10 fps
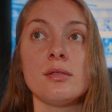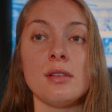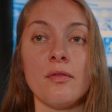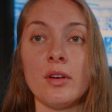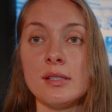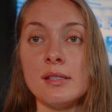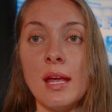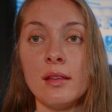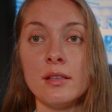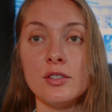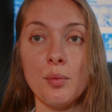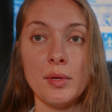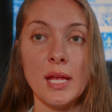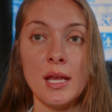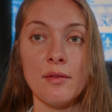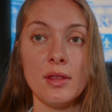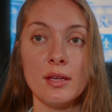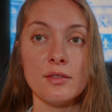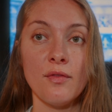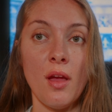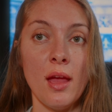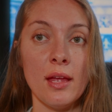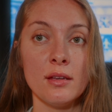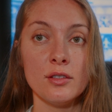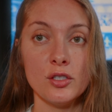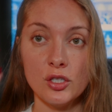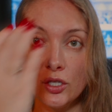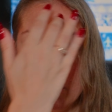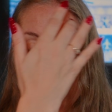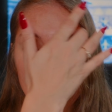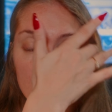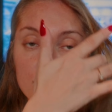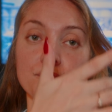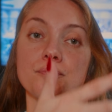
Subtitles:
suffer in silence. You pretend everything's fine to